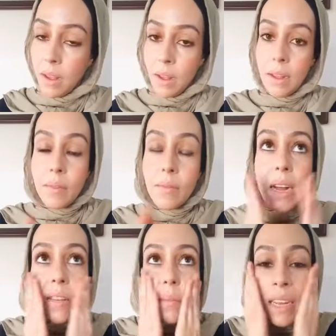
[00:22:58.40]
In
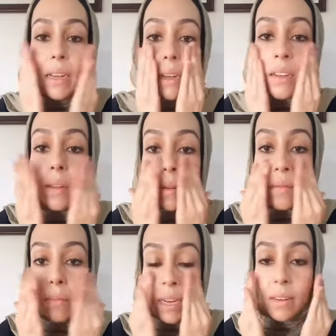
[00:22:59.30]
fact, my
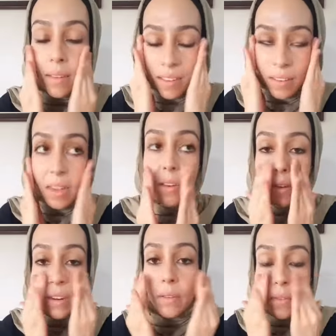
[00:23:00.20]

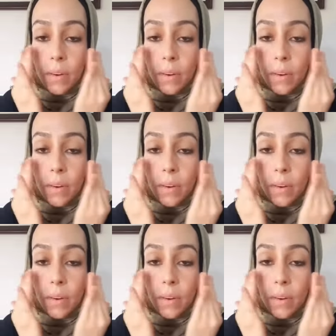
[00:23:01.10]
dissertation for